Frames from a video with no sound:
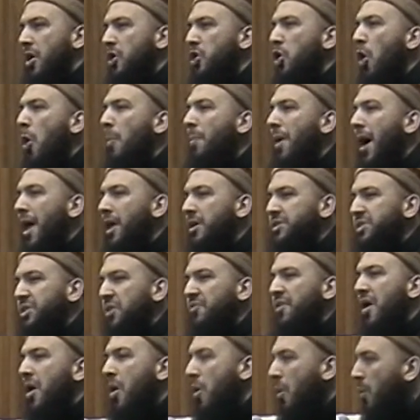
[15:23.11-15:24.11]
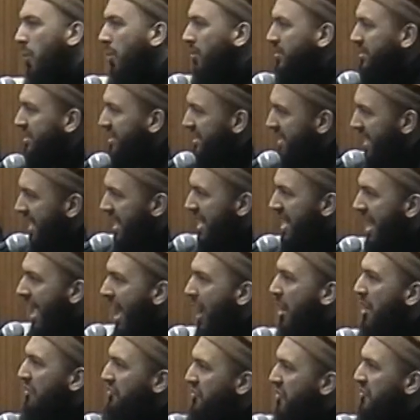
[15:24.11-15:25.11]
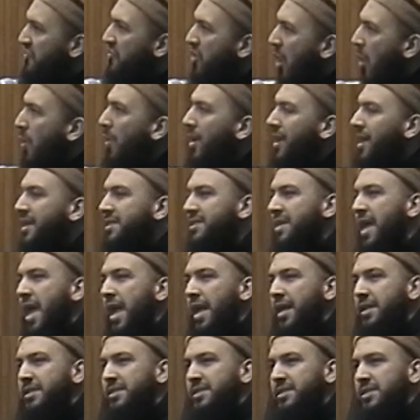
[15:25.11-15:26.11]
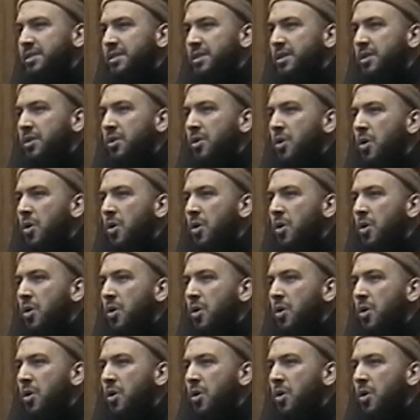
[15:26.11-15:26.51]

You're by yourself. We'll see now if you've got what it takes.